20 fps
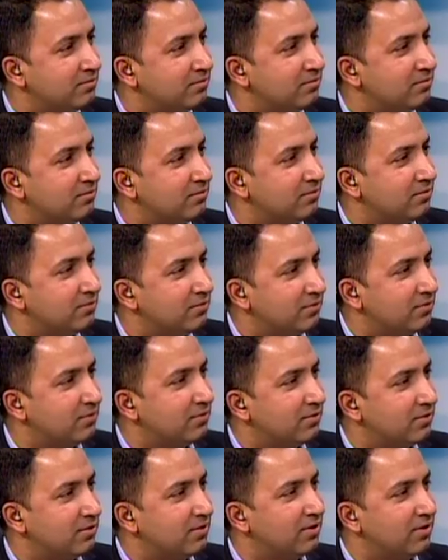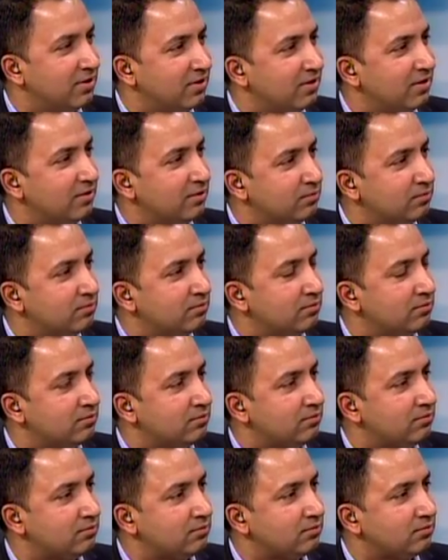that special innings. There is
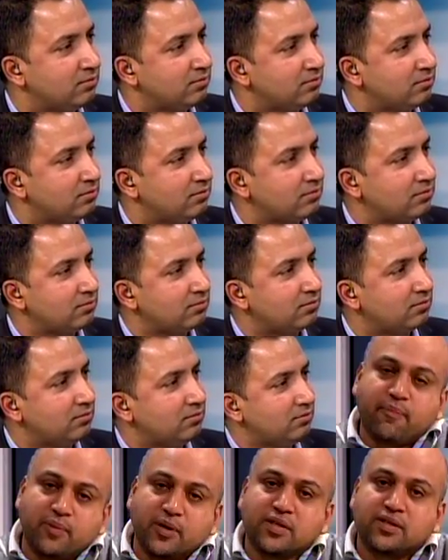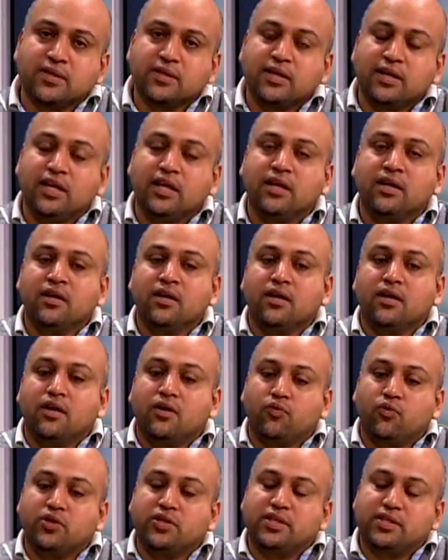debate about it. I personally
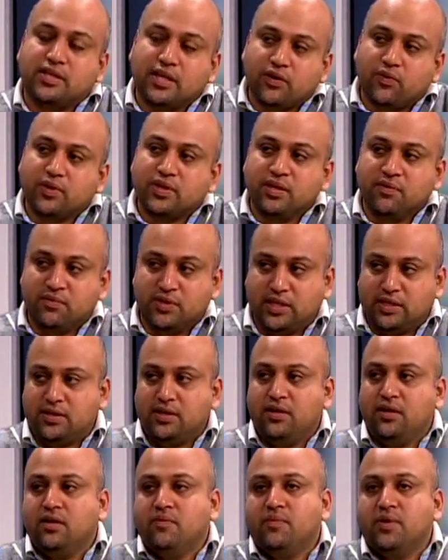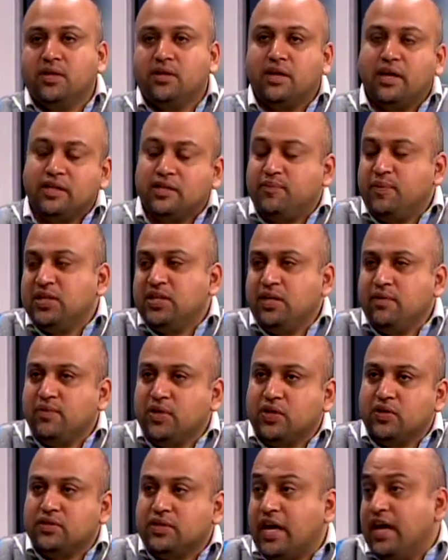would stick with him just a little bit, especially
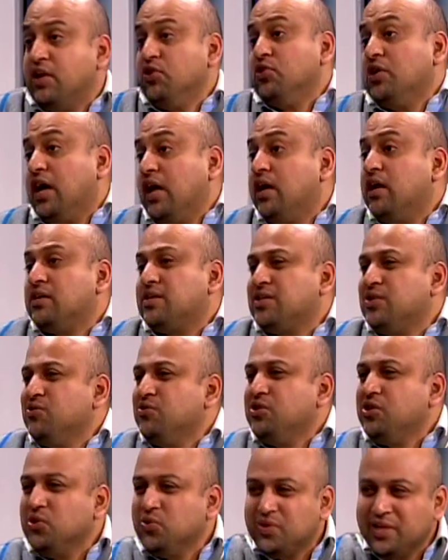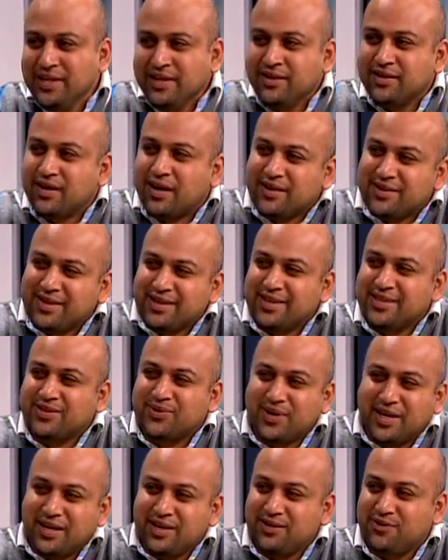because, I don't know, I'll ask you, do you think Karthik is
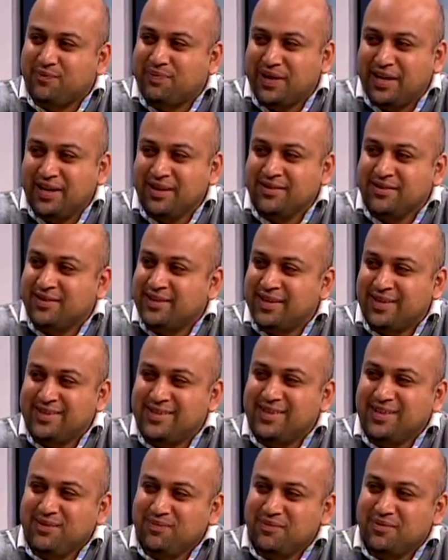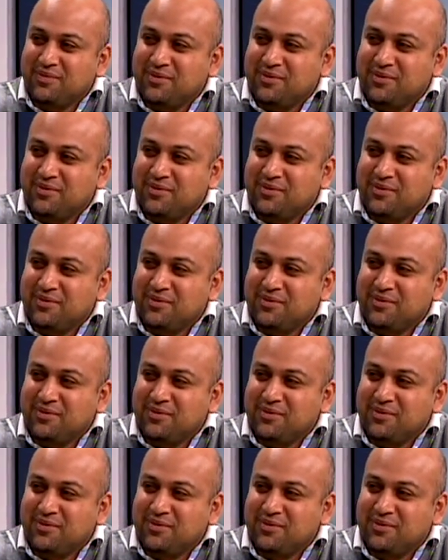ready to play in the test team?